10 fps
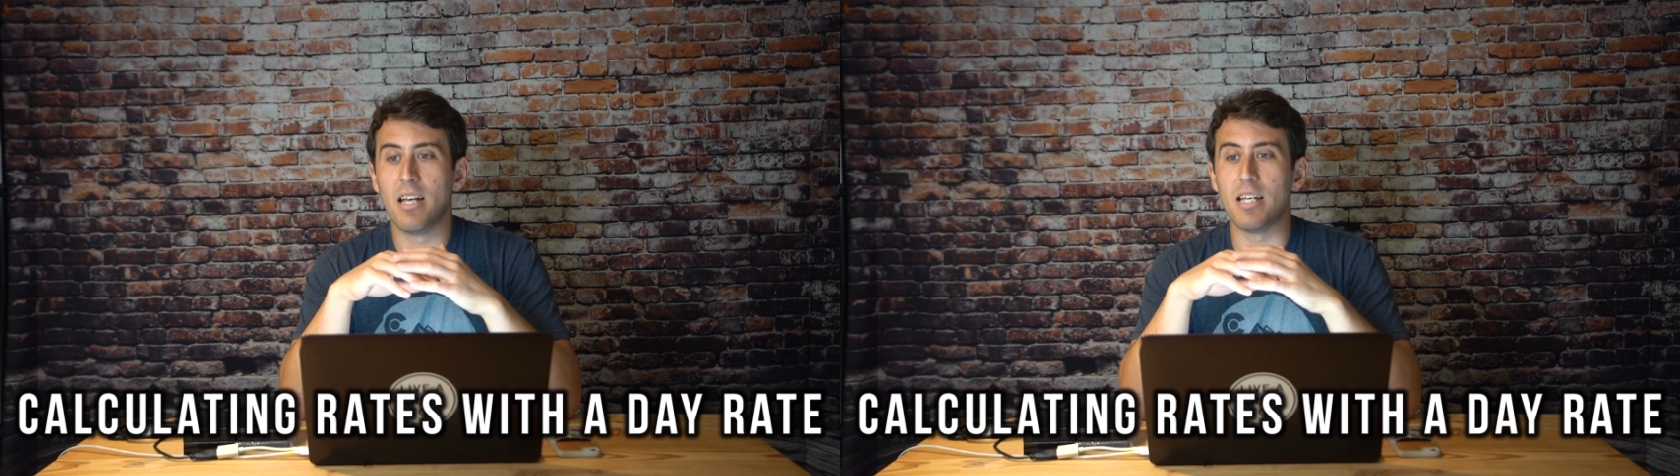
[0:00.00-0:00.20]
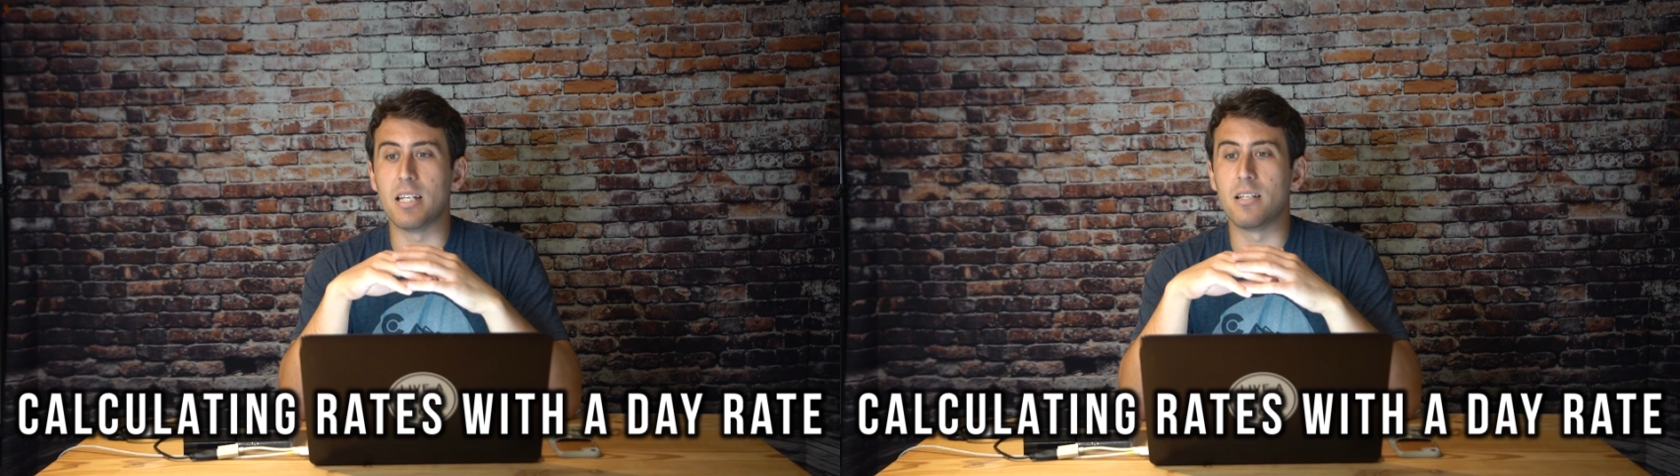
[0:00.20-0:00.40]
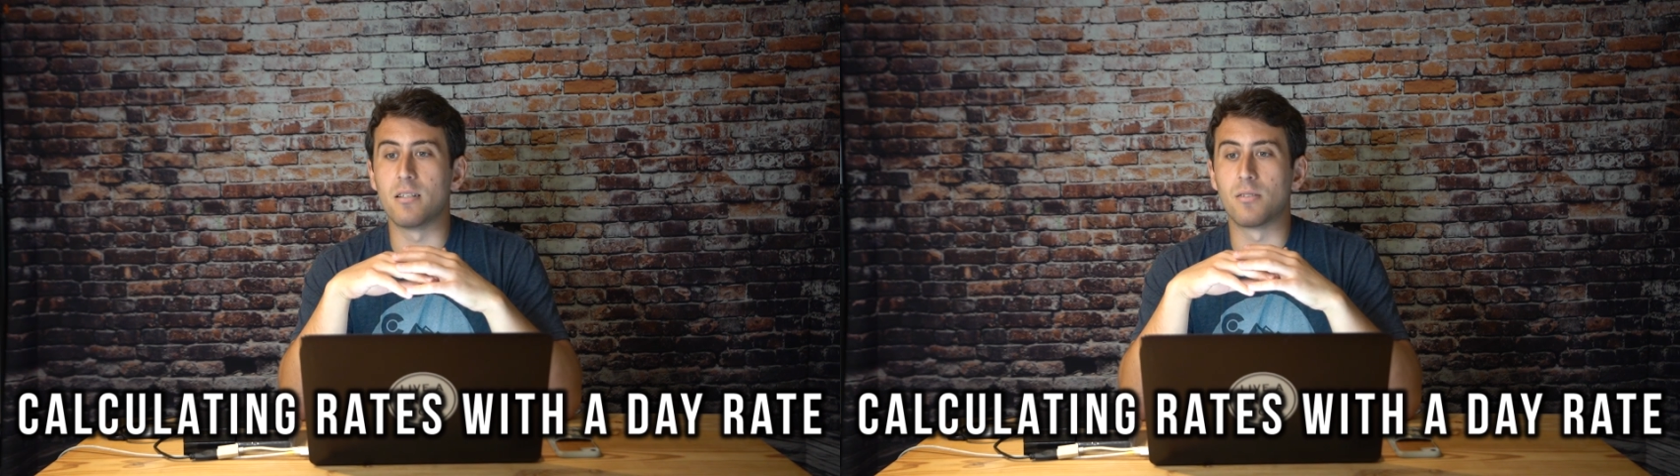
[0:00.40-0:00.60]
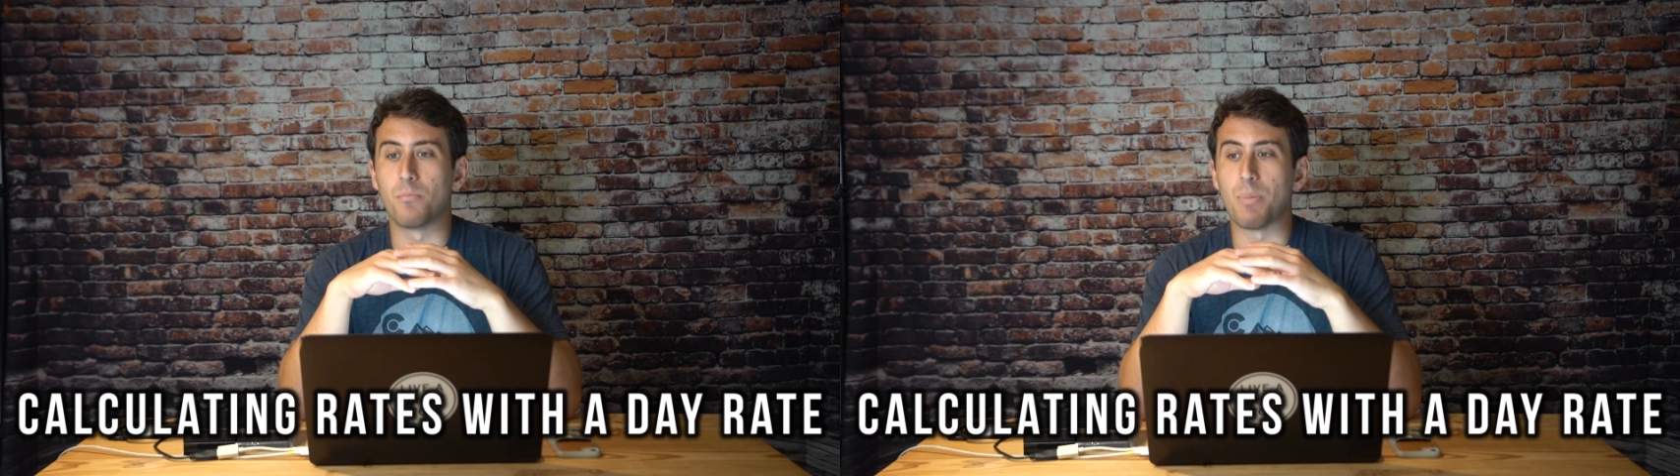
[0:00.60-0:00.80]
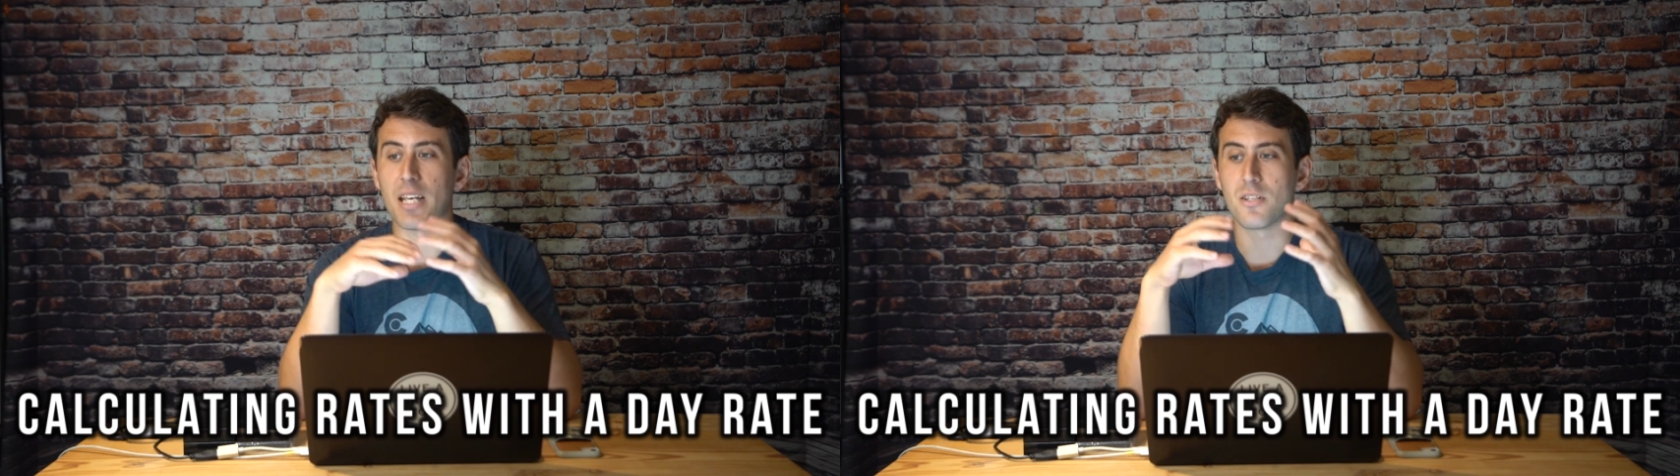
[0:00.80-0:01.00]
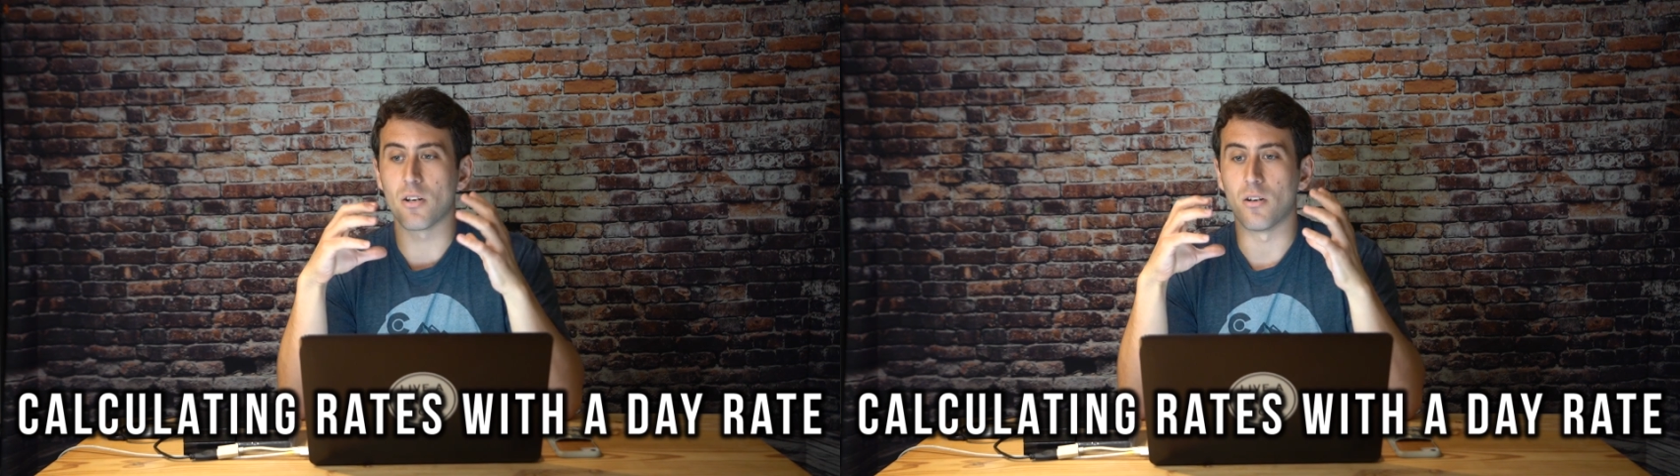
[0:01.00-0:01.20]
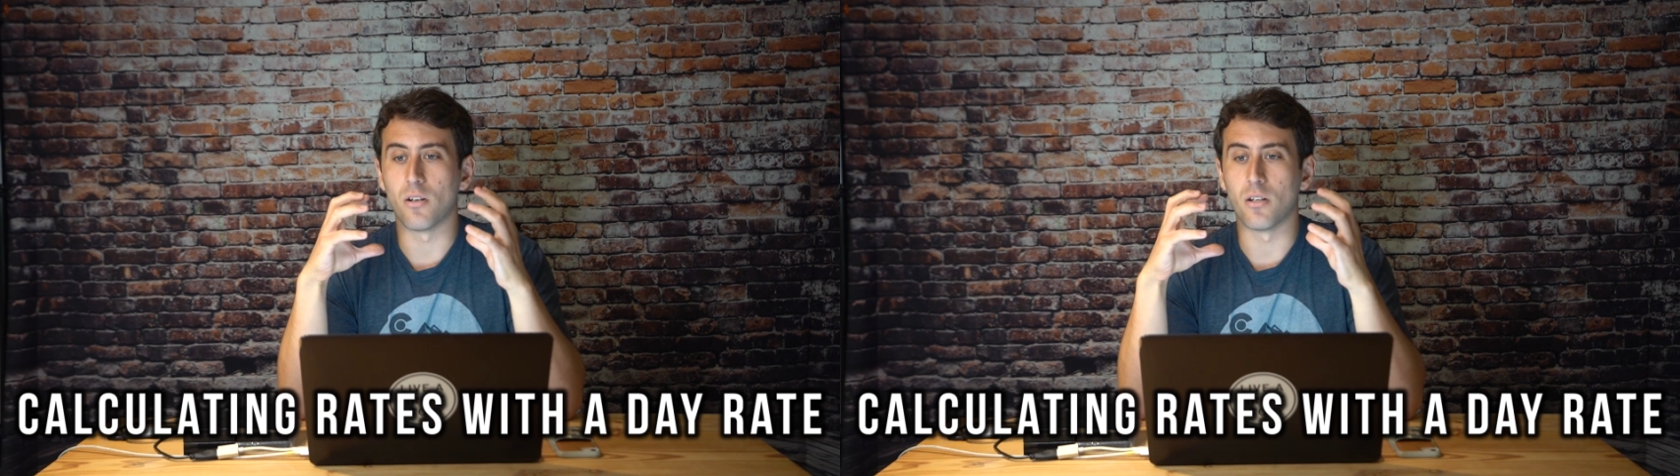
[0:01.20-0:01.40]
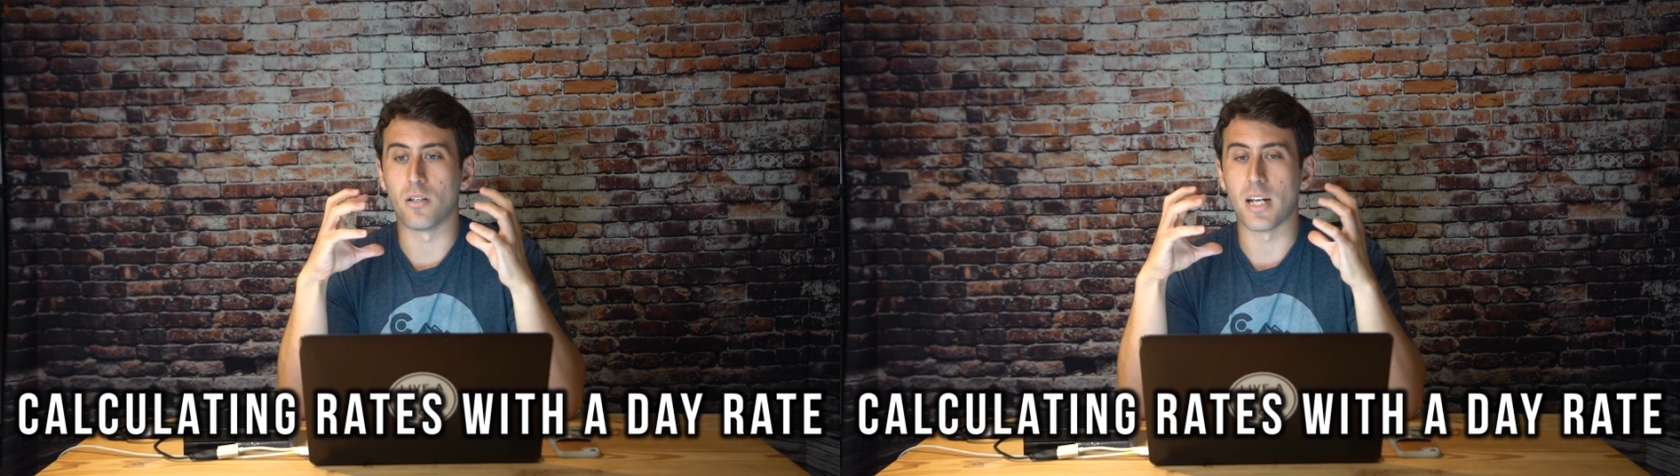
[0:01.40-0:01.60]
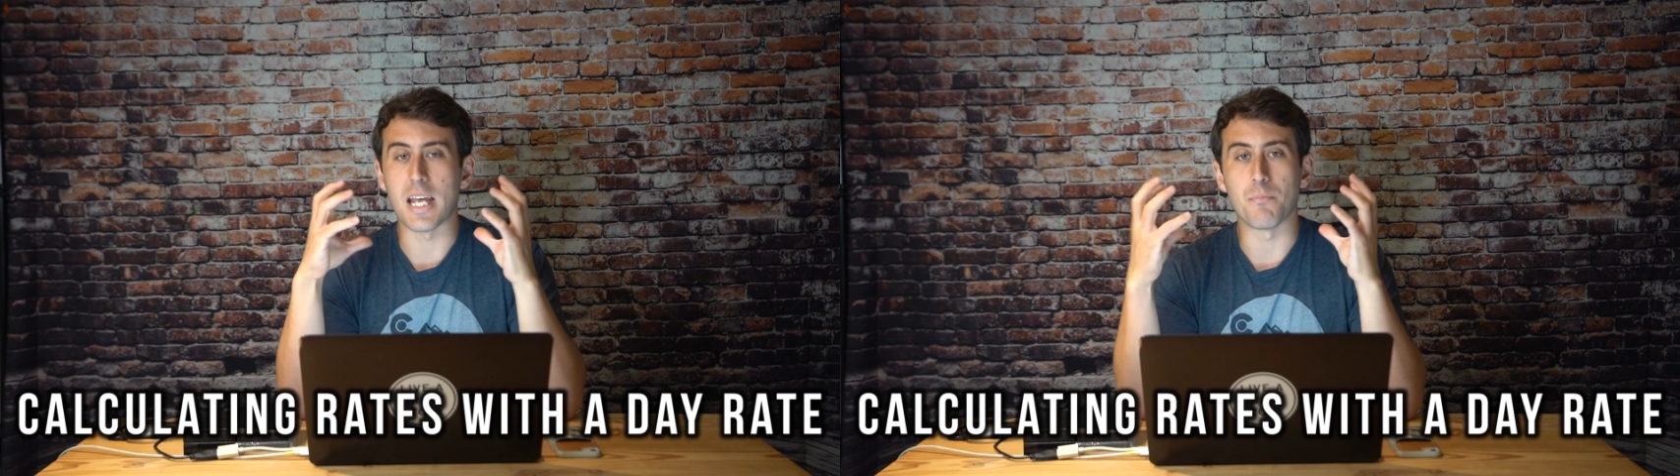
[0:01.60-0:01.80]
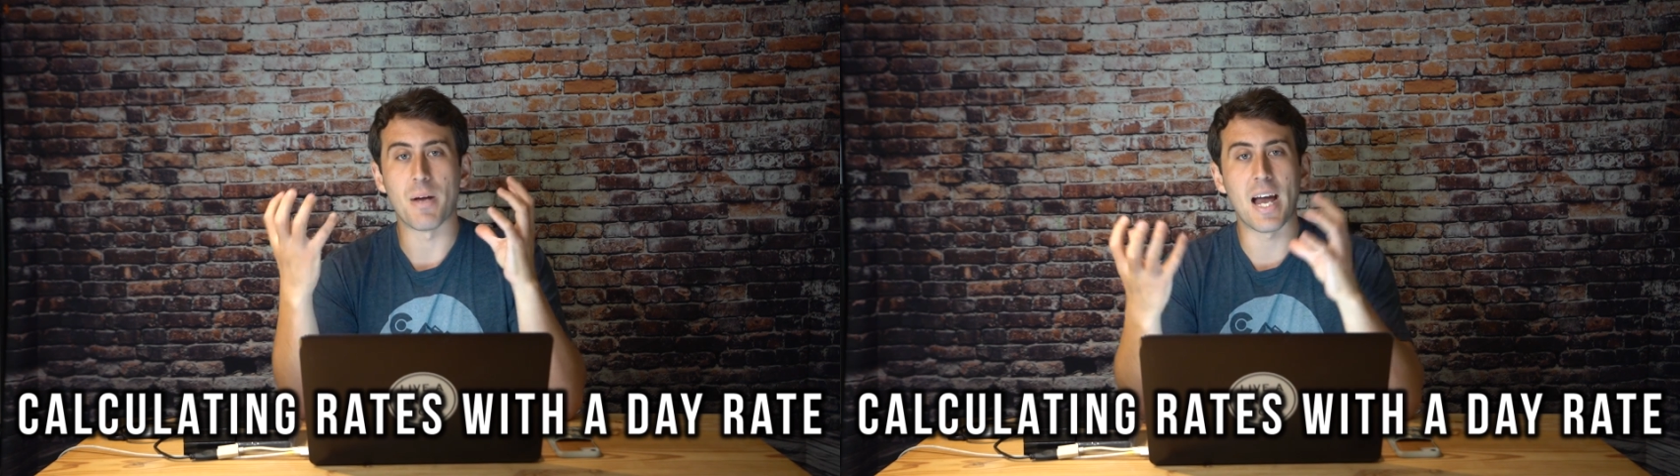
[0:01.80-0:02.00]
is based on
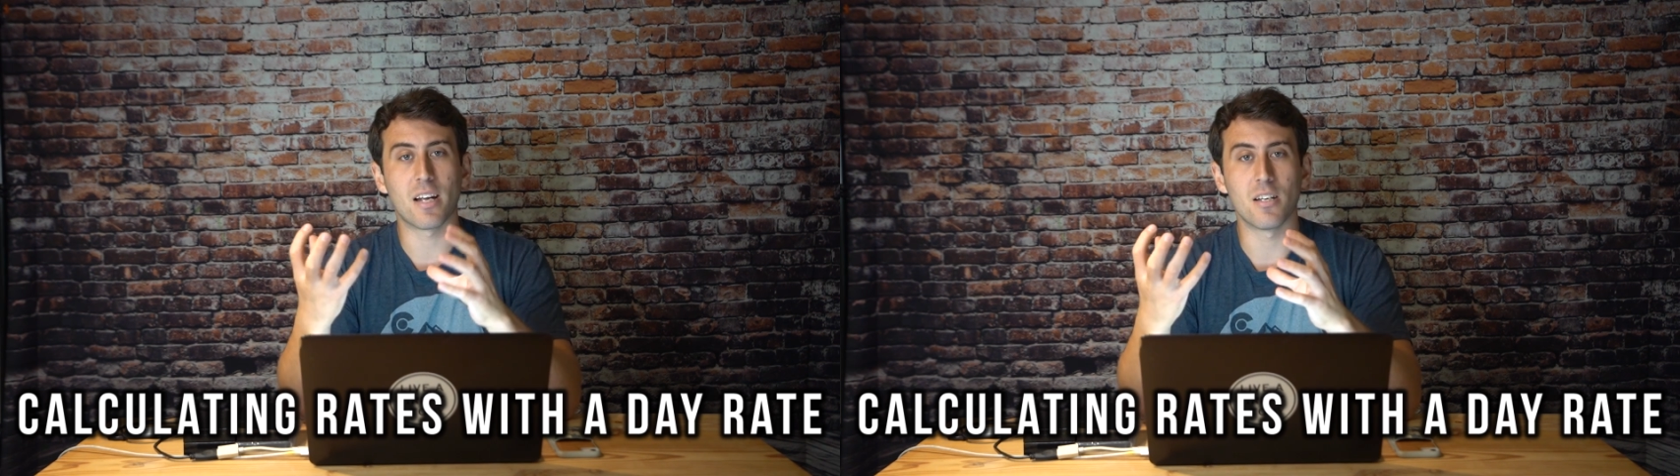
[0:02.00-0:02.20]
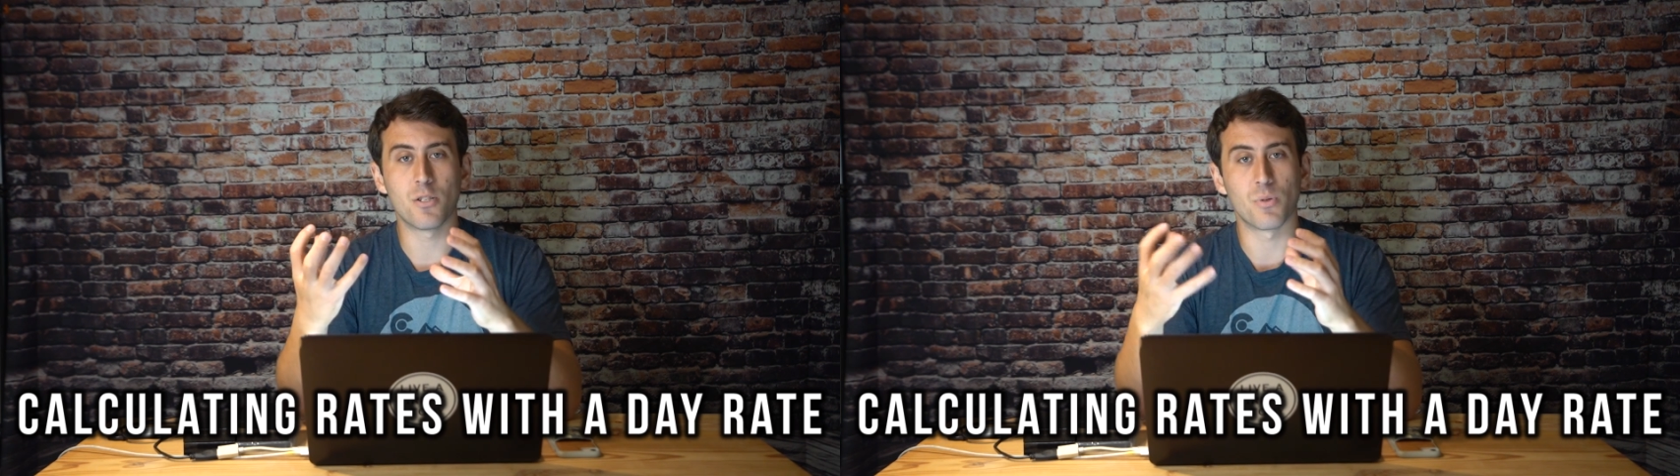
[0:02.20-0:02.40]
a package,